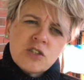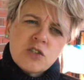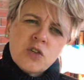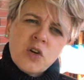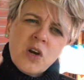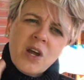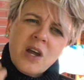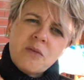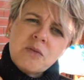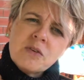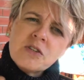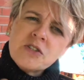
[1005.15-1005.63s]

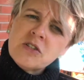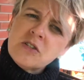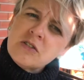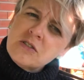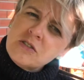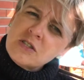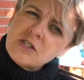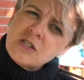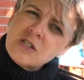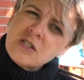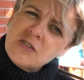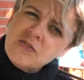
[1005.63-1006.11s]
Grant
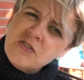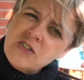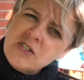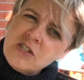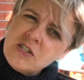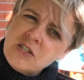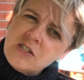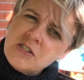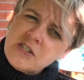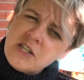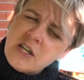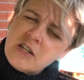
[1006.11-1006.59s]
returns to the
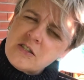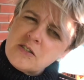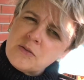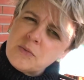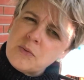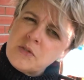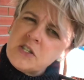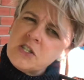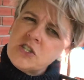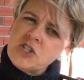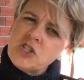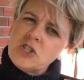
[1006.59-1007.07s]
visitor center
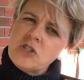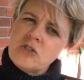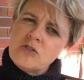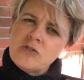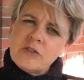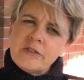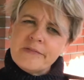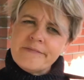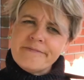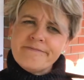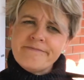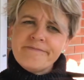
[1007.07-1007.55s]
with the
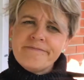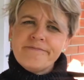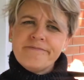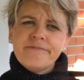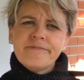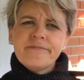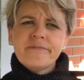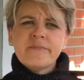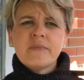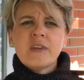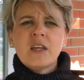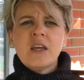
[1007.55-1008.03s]
children,
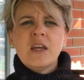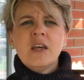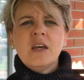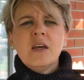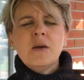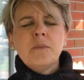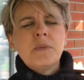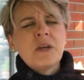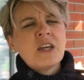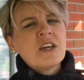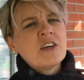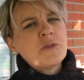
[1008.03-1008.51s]

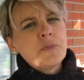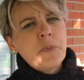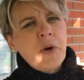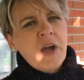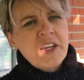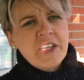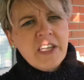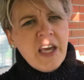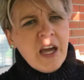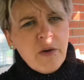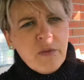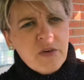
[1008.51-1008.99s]
because by
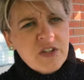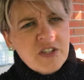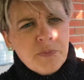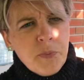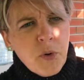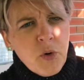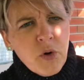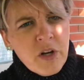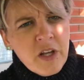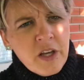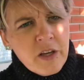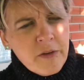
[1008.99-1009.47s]
now it's
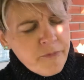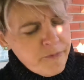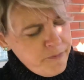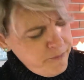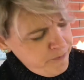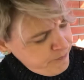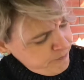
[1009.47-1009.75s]
morning.